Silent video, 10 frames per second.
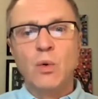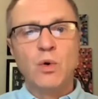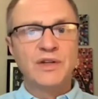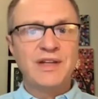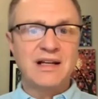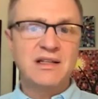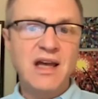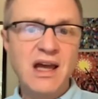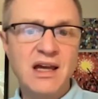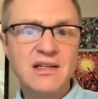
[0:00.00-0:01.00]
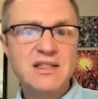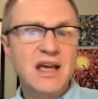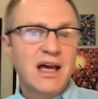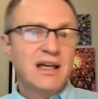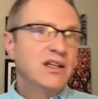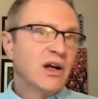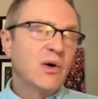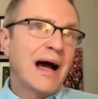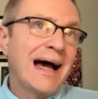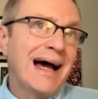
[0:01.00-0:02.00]
Well, in that case,
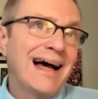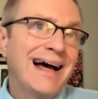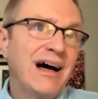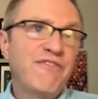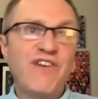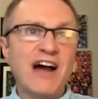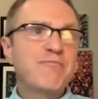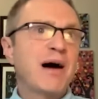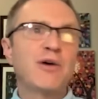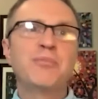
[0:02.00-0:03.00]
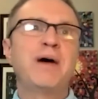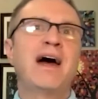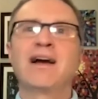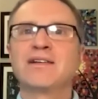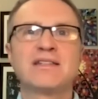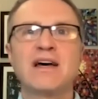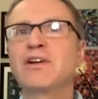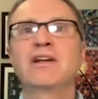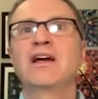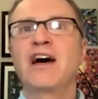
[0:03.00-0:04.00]
a 5-pound bag, a
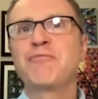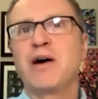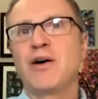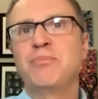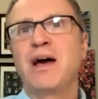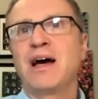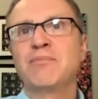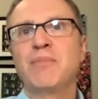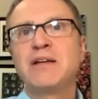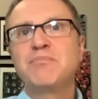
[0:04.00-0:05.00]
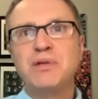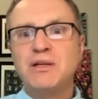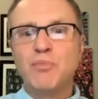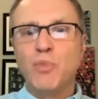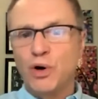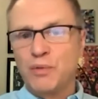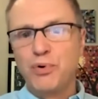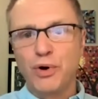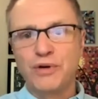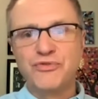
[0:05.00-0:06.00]
7.5-pound bag might be more
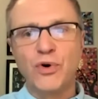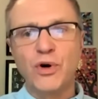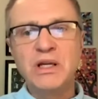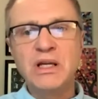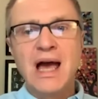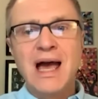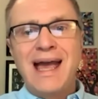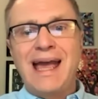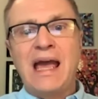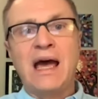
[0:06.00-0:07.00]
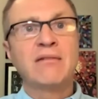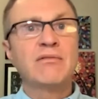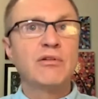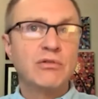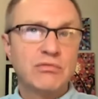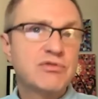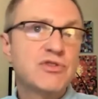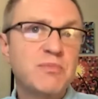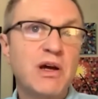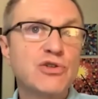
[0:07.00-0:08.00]
important for me. And
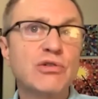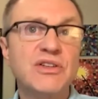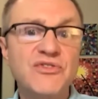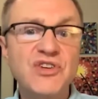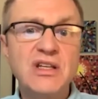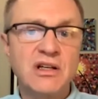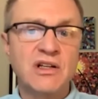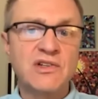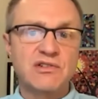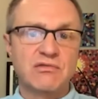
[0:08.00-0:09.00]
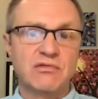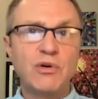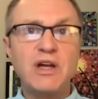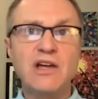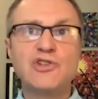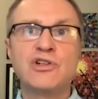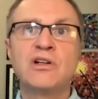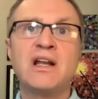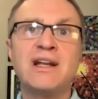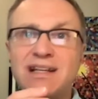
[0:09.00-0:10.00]
spatial convenience,
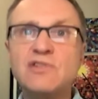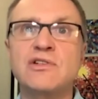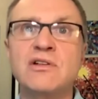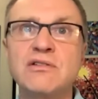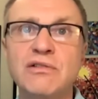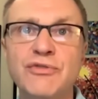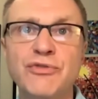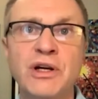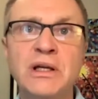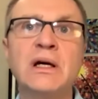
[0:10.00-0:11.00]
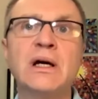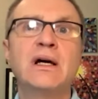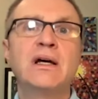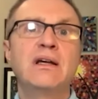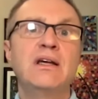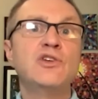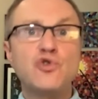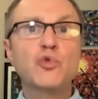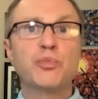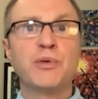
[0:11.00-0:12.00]
location, and instant delivery is
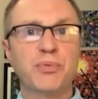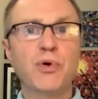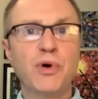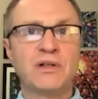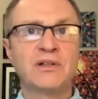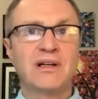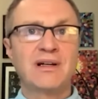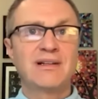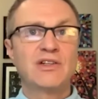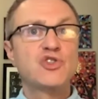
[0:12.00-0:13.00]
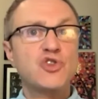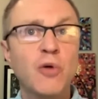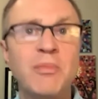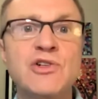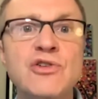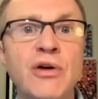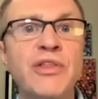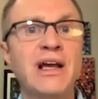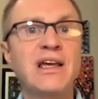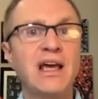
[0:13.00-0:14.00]
super important. So much so
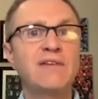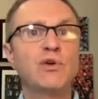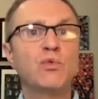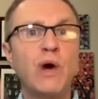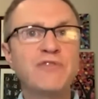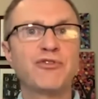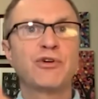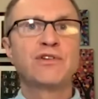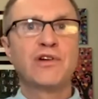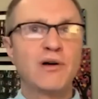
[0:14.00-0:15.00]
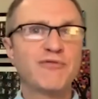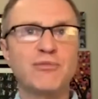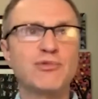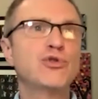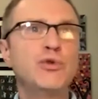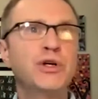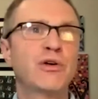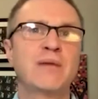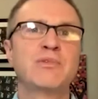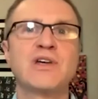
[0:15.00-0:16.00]
that I can't even wait for it to come from Chewy or
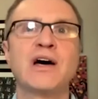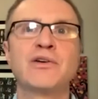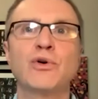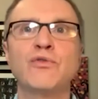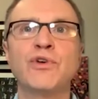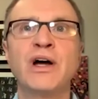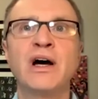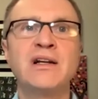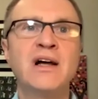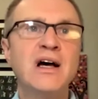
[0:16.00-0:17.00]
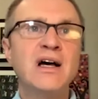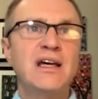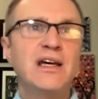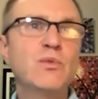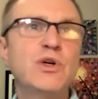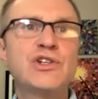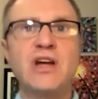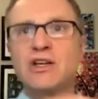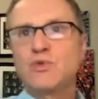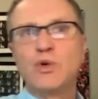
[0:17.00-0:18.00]
Amazon overnight, in which
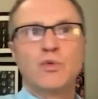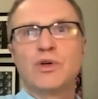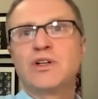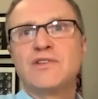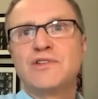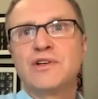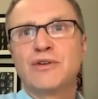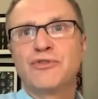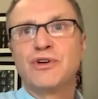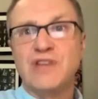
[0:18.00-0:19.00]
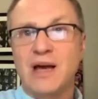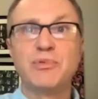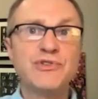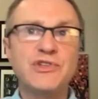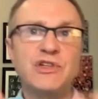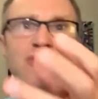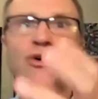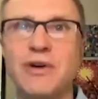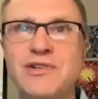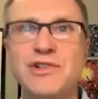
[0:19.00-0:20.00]
case we would consider, for example,
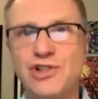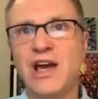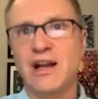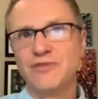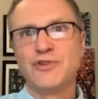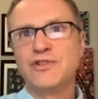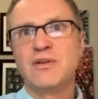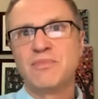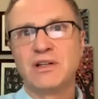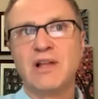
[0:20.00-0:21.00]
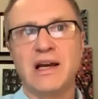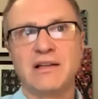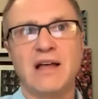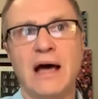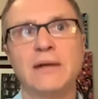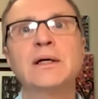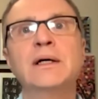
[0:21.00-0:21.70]
C-Store as a channel for something like that.